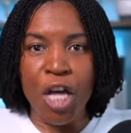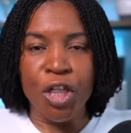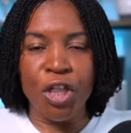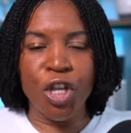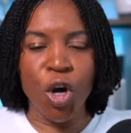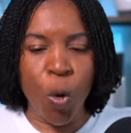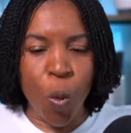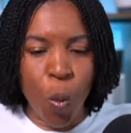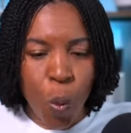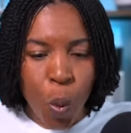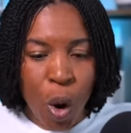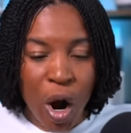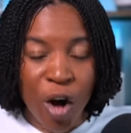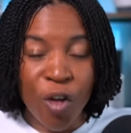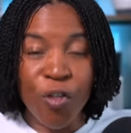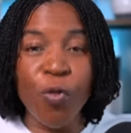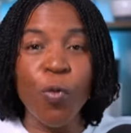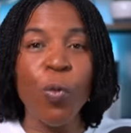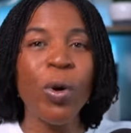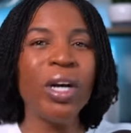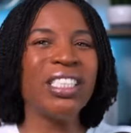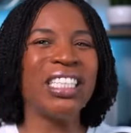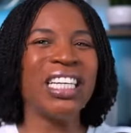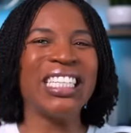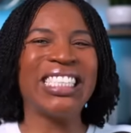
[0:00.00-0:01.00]
The wolf
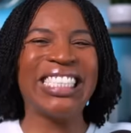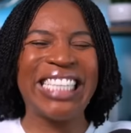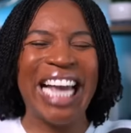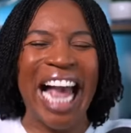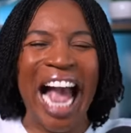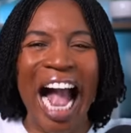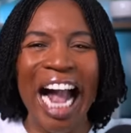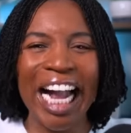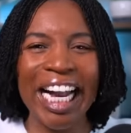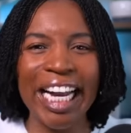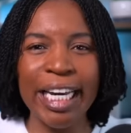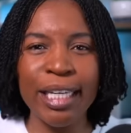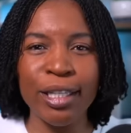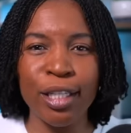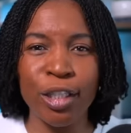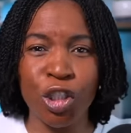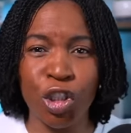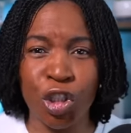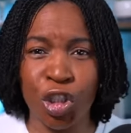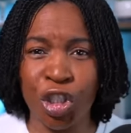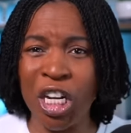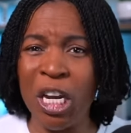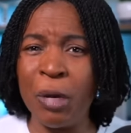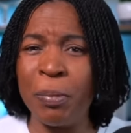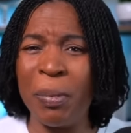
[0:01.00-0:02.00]
was attacking the
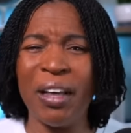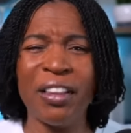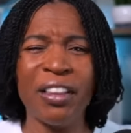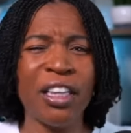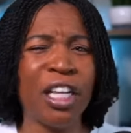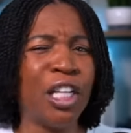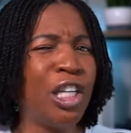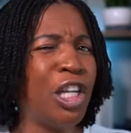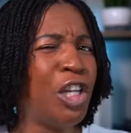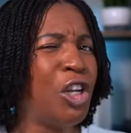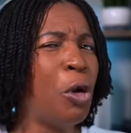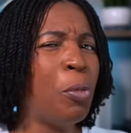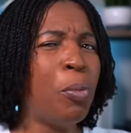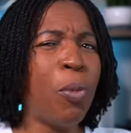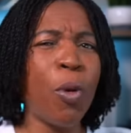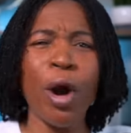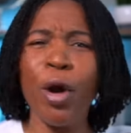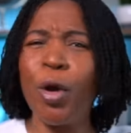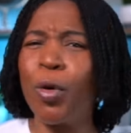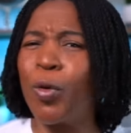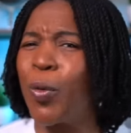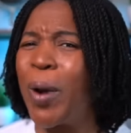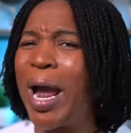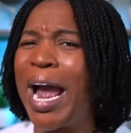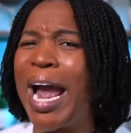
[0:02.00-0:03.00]
sheep, and the little
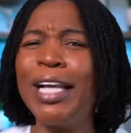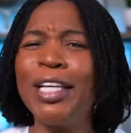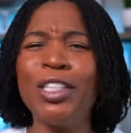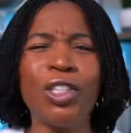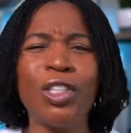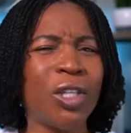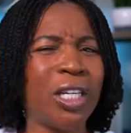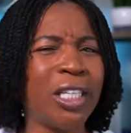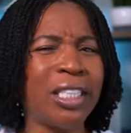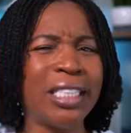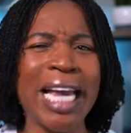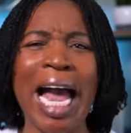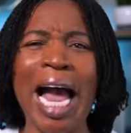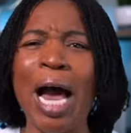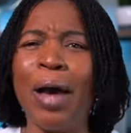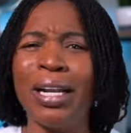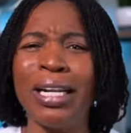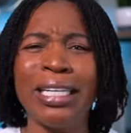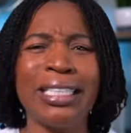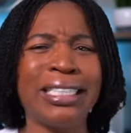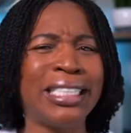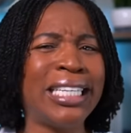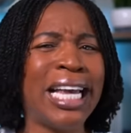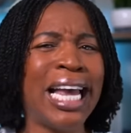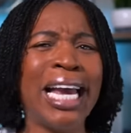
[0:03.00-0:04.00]
boy ran to the town
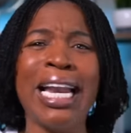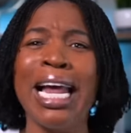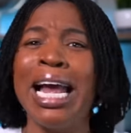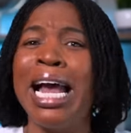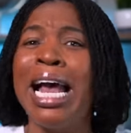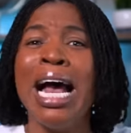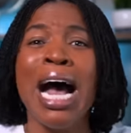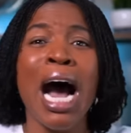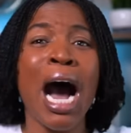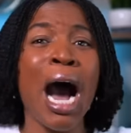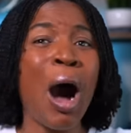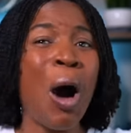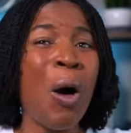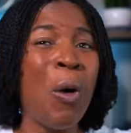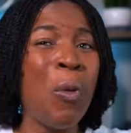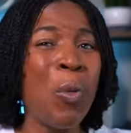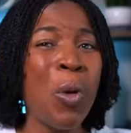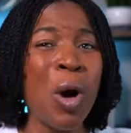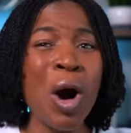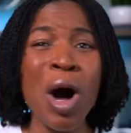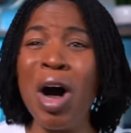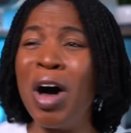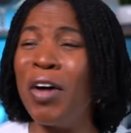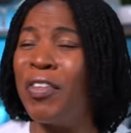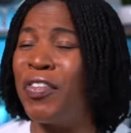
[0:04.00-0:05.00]
and said, A
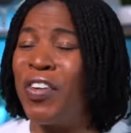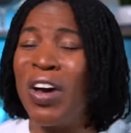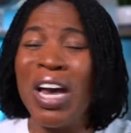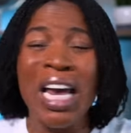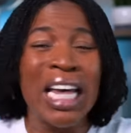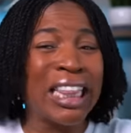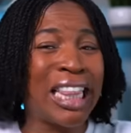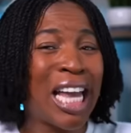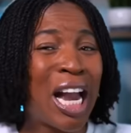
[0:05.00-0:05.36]
wolf!